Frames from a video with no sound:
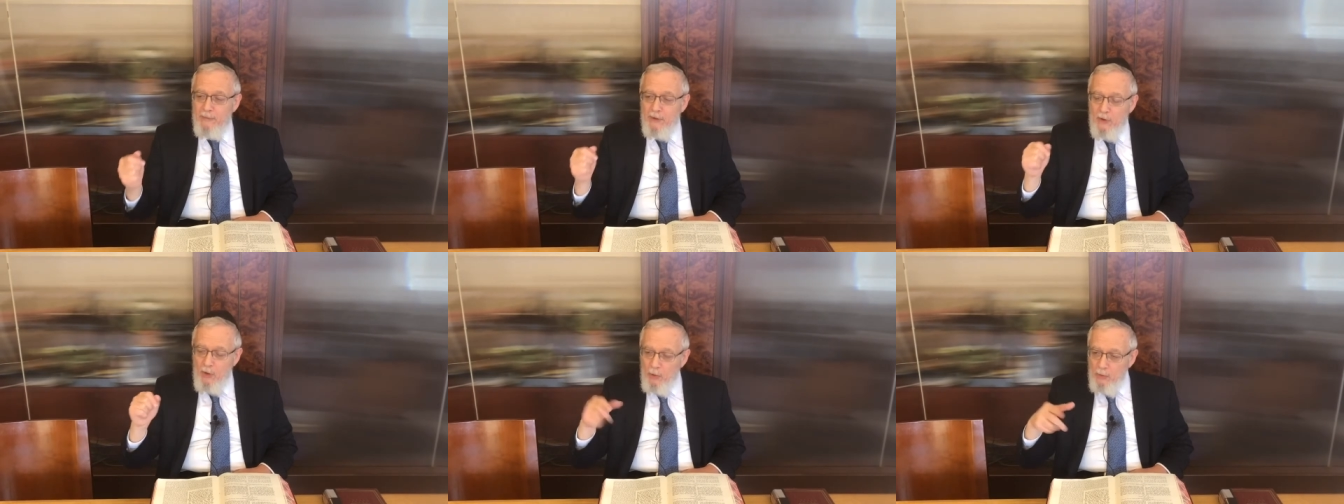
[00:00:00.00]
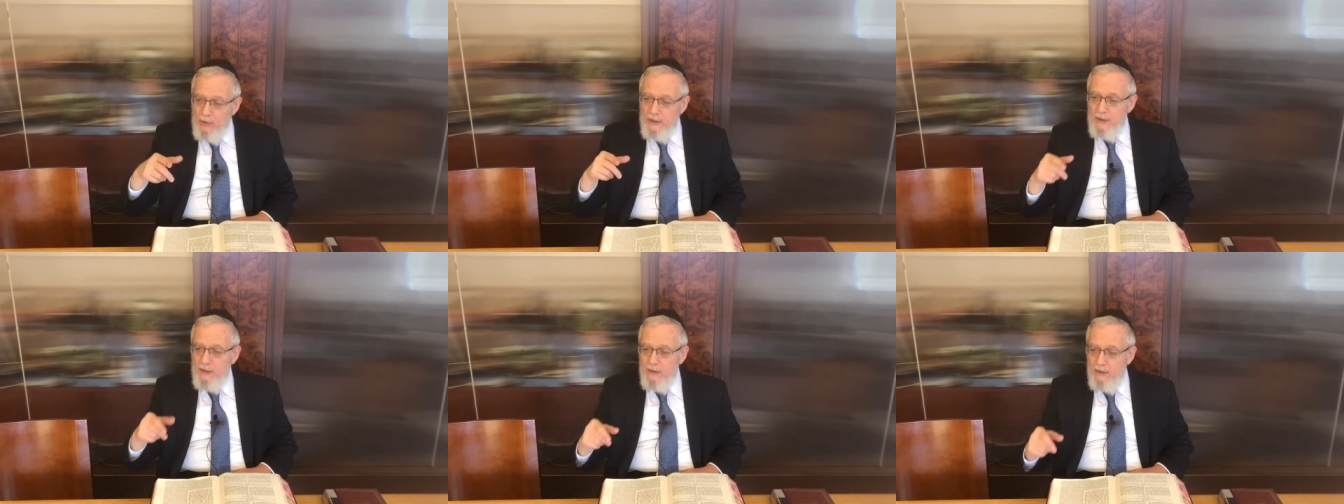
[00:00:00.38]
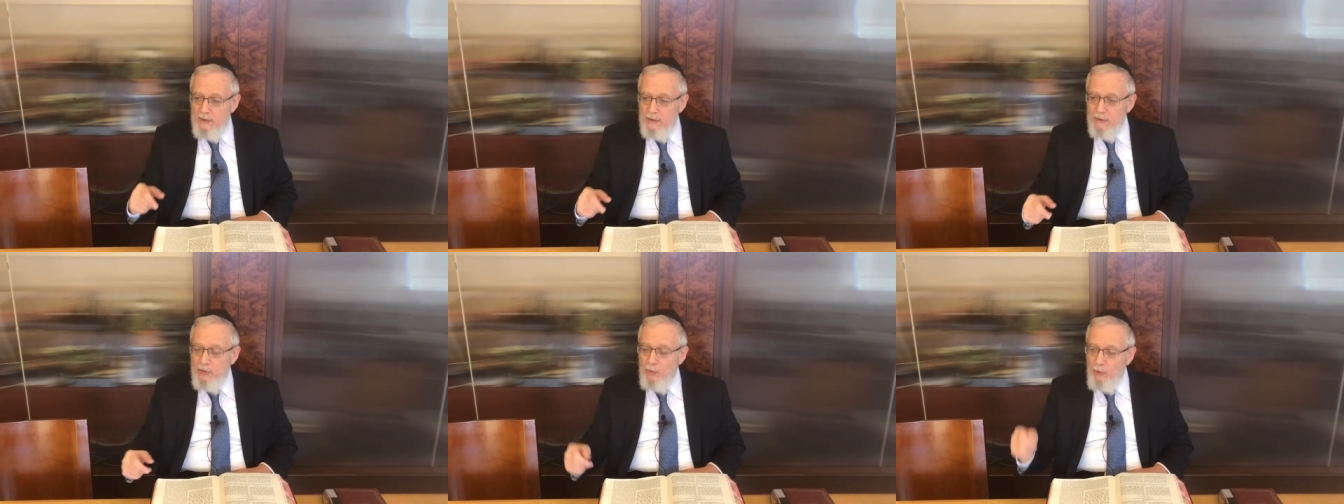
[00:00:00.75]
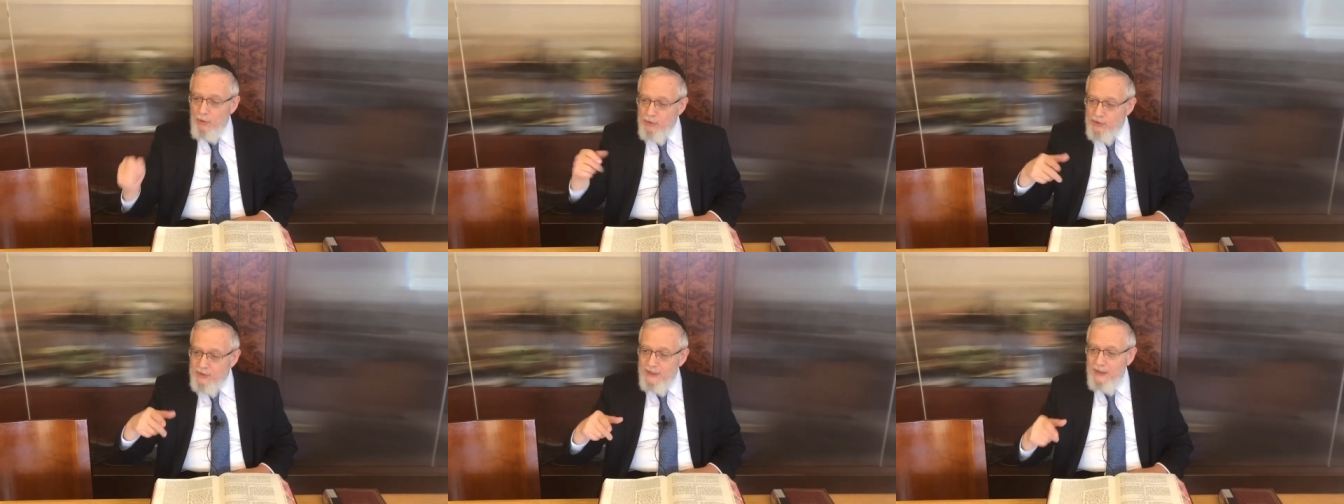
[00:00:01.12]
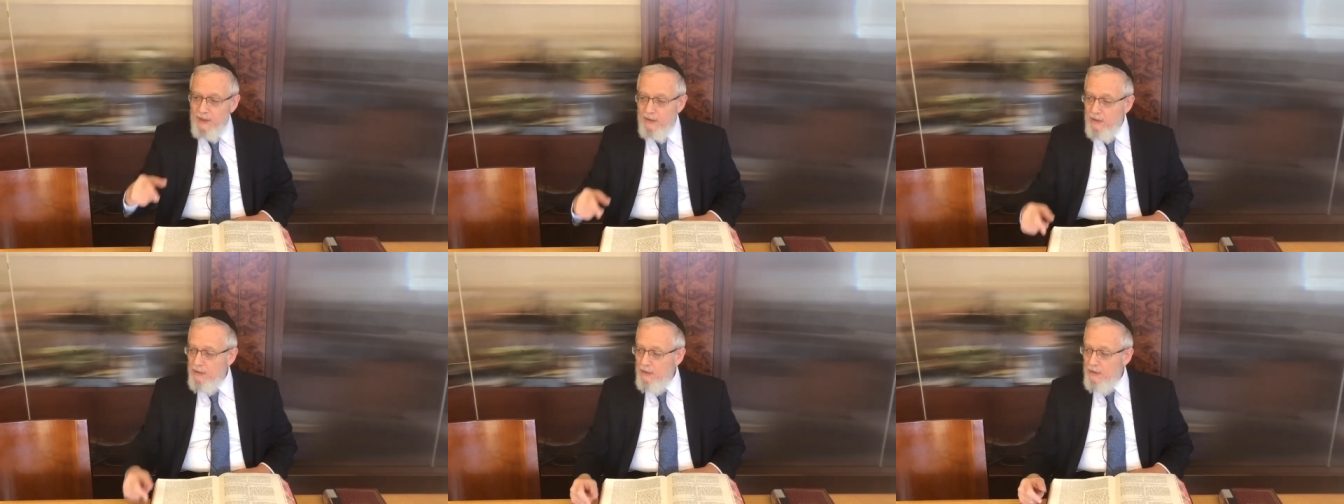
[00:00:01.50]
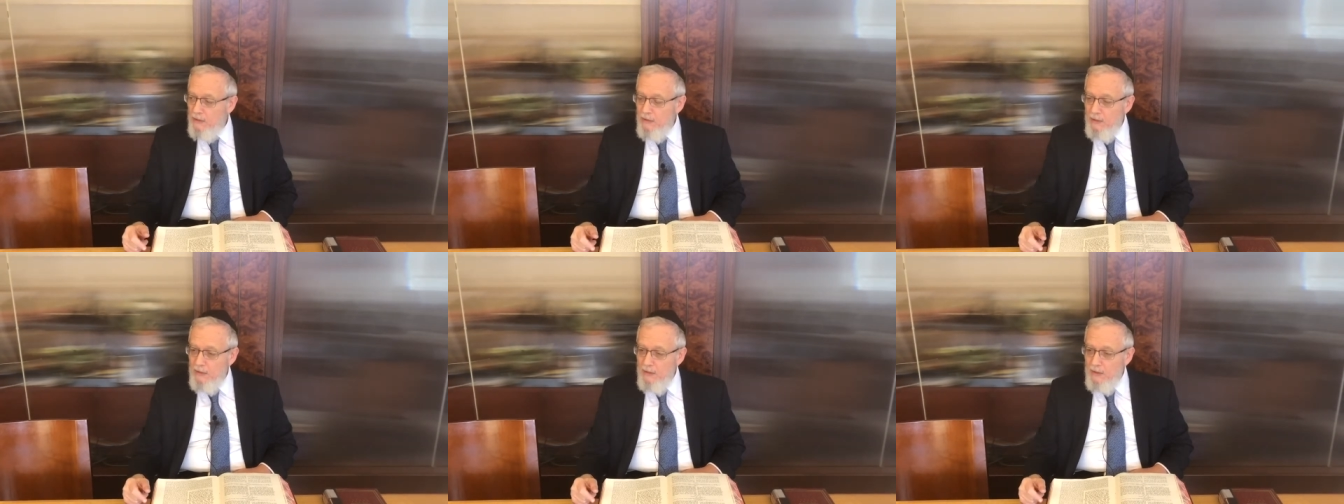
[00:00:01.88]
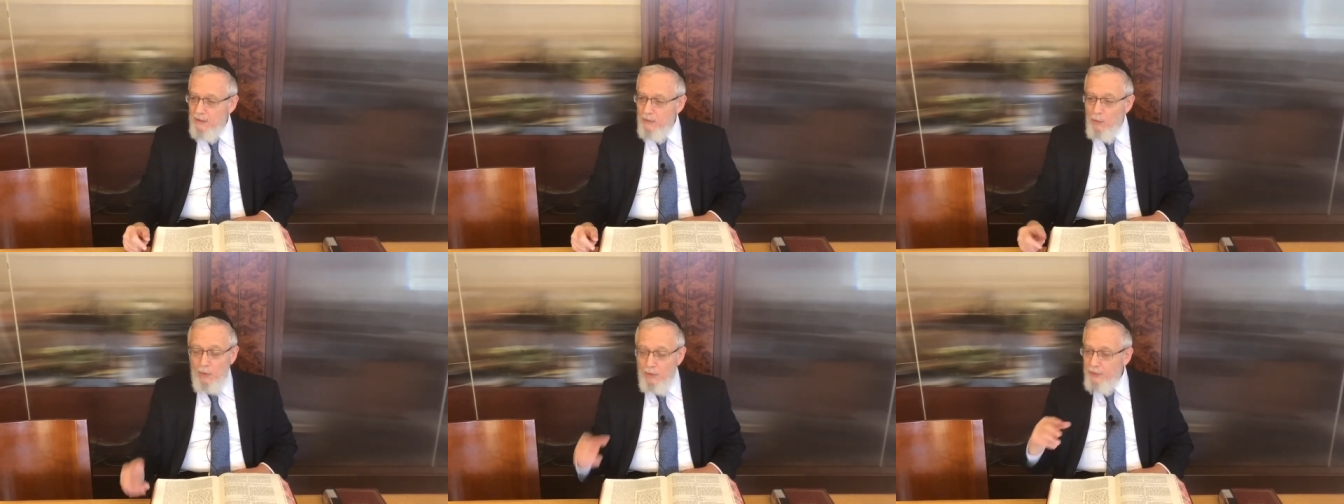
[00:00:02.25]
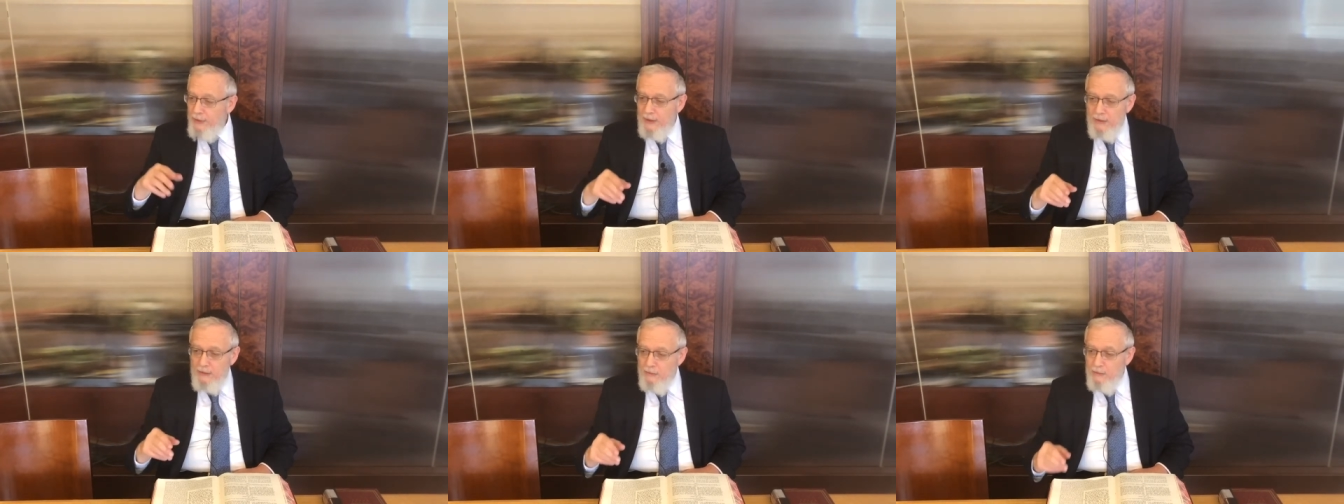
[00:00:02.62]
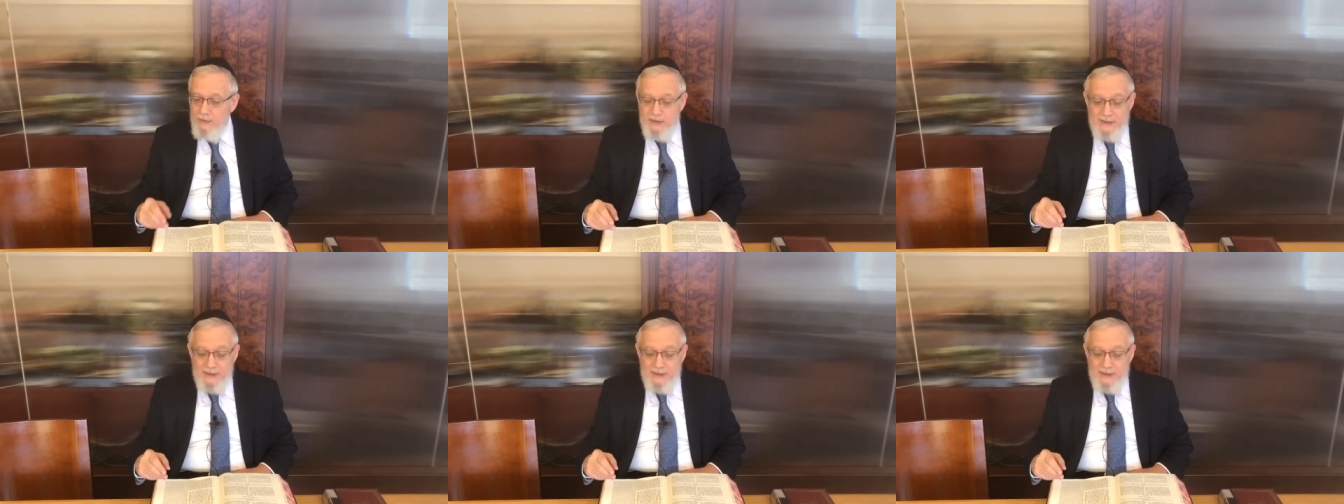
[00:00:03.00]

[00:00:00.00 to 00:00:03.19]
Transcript: Bekoli, Torosai, all things.